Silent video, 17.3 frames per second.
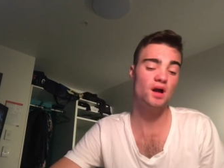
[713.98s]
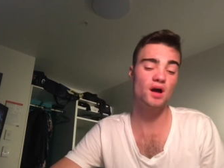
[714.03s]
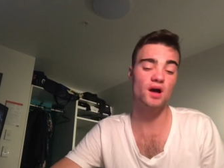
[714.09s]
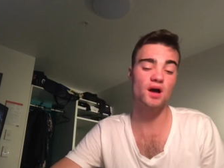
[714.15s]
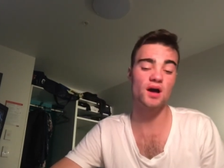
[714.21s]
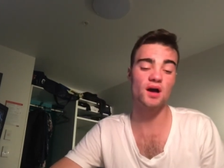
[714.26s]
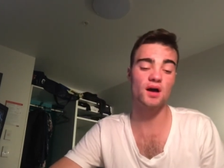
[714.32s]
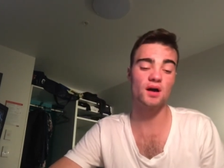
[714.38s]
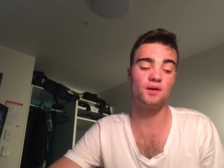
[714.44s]

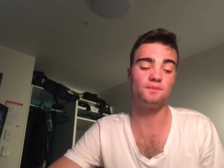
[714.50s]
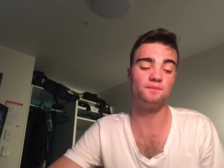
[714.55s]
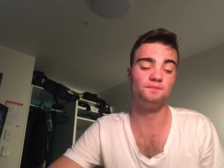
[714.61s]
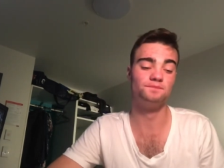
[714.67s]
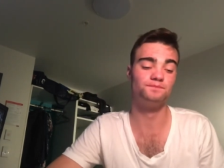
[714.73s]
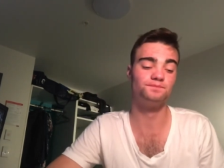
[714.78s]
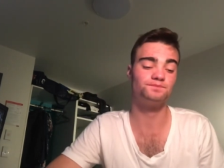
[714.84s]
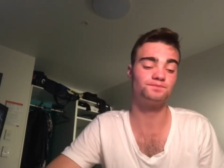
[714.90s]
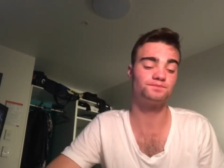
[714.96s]

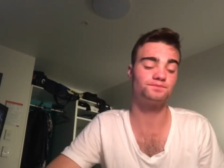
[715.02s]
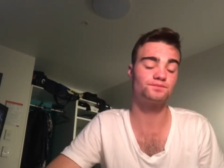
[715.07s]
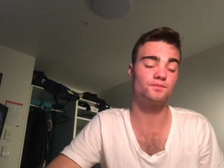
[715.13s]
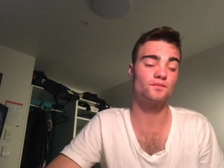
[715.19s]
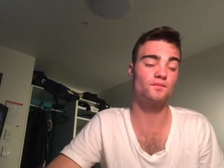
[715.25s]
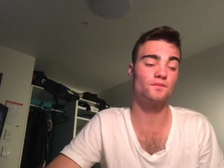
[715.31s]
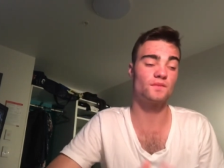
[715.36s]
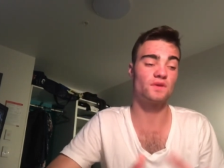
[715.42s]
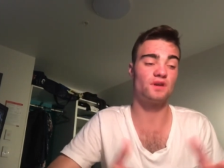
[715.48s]
um,
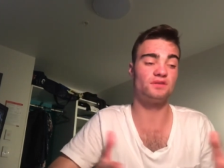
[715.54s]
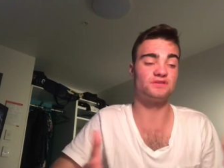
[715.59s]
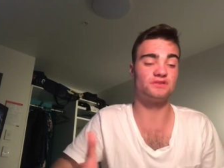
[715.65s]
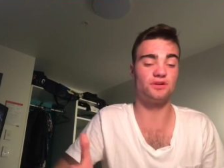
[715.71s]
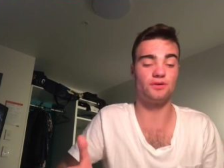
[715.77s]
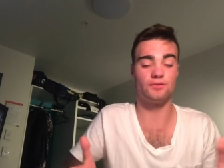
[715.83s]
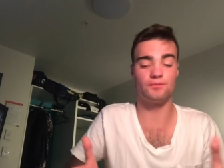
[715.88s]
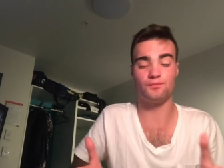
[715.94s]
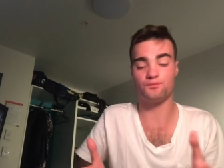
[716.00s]

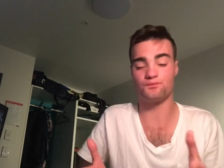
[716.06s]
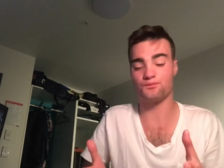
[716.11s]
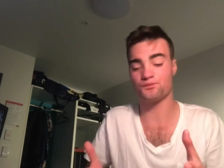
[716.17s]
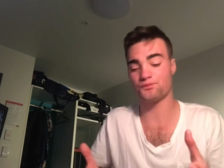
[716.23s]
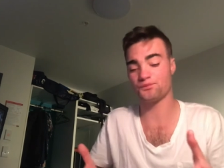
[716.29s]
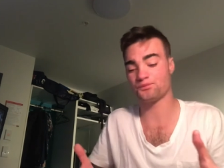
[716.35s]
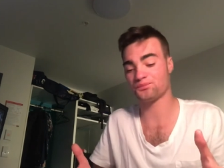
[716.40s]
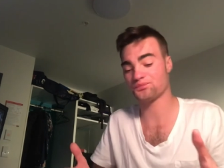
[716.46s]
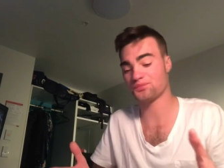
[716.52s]
so
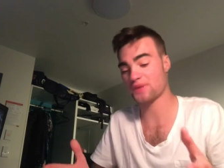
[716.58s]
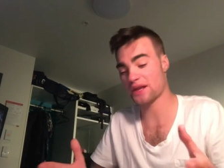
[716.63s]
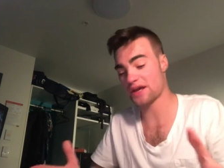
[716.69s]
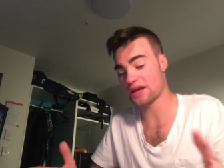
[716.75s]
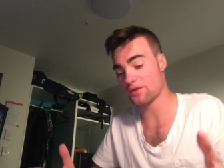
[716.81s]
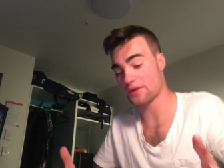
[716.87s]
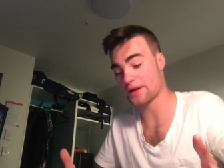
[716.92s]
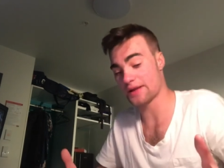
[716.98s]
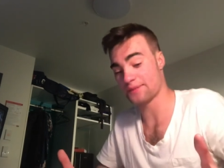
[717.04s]

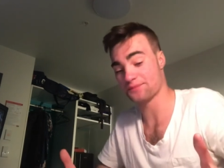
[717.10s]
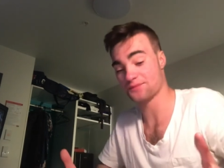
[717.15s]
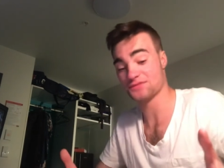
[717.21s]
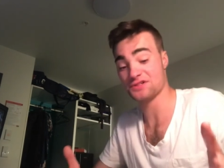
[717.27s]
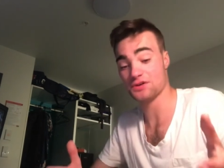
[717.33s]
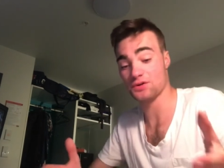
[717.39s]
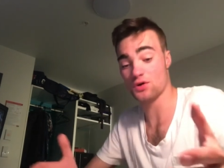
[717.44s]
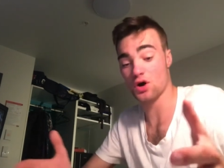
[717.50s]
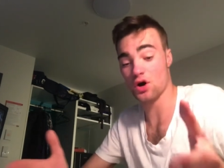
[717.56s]
Anyway,
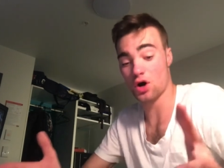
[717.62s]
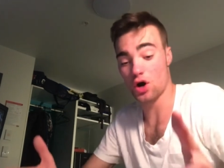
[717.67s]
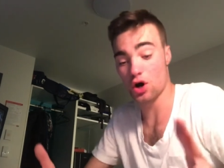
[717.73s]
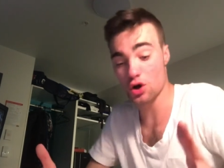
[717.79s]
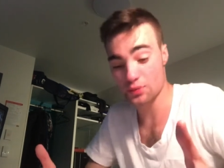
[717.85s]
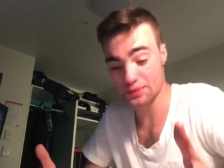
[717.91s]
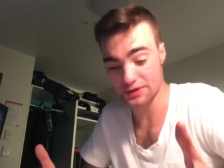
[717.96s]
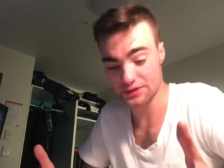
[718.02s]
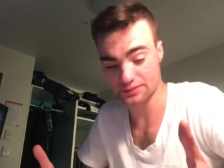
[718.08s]
so
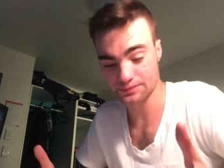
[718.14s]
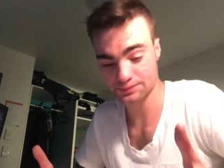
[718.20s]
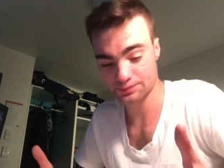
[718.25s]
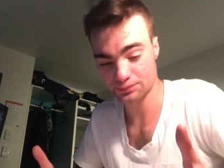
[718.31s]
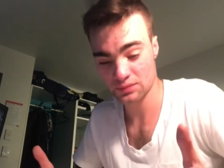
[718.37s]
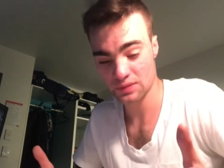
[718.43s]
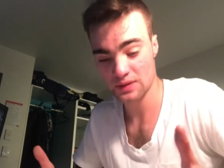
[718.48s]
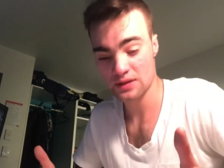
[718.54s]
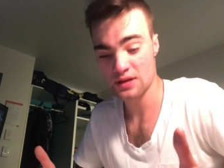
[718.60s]
open
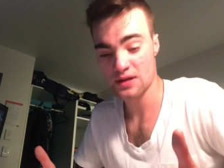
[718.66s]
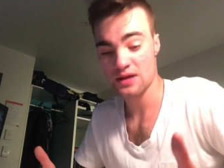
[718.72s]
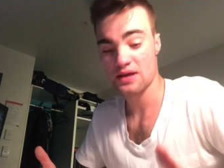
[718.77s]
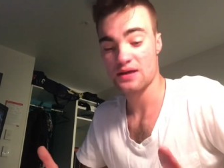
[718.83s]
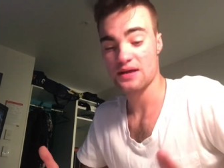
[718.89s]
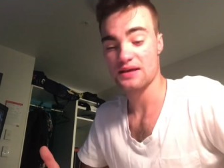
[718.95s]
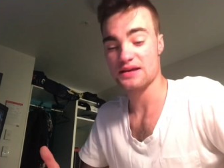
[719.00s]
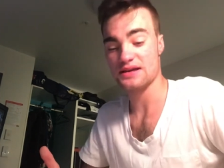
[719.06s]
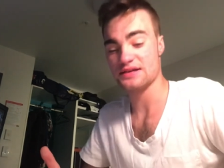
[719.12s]

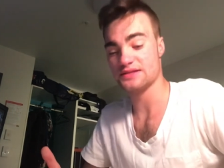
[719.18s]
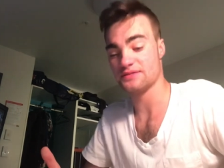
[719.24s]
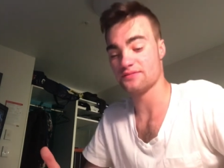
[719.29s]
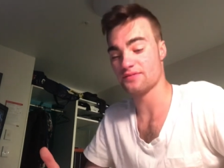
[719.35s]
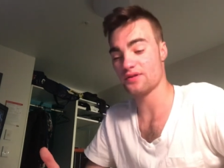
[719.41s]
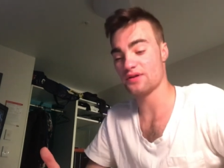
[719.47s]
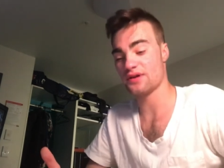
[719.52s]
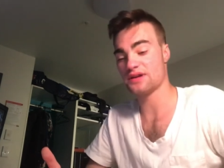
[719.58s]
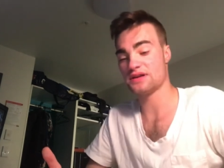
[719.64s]
is a
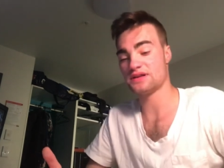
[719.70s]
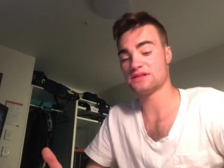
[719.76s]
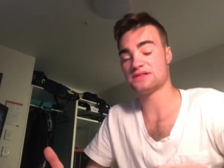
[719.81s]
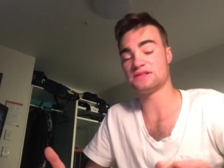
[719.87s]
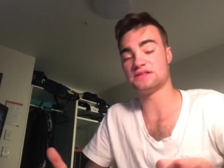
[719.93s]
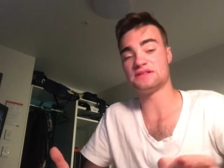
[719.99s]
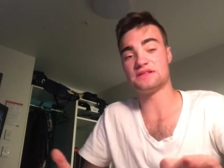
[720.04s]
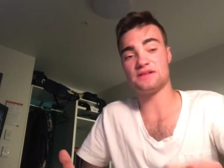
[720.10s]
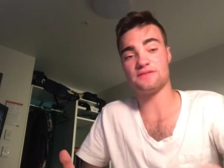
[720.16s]
very
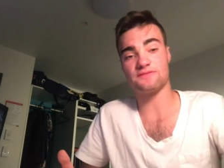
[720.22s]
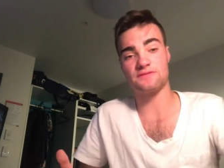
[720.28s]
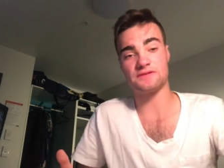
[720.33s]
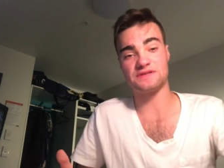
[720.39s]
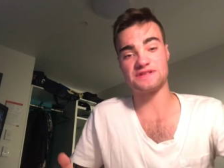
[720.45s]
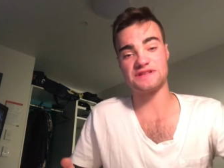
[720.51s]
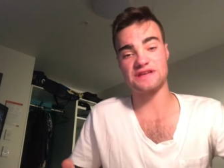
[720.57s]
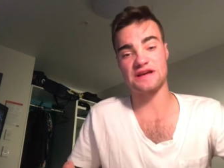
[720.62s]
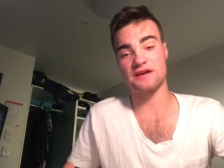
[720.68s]

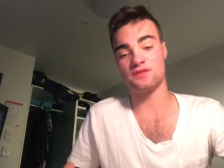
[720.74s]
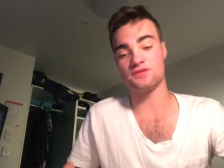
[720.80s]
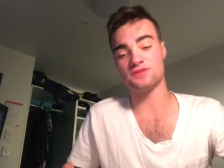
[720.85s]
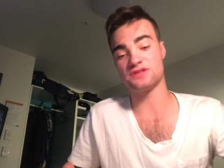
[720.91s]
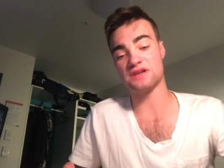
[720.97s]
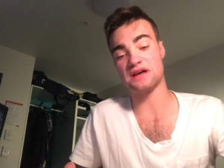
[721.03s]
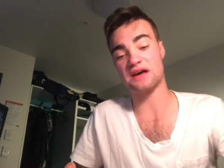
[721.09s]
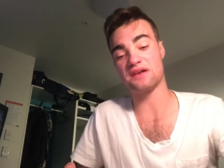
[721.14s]
different sound to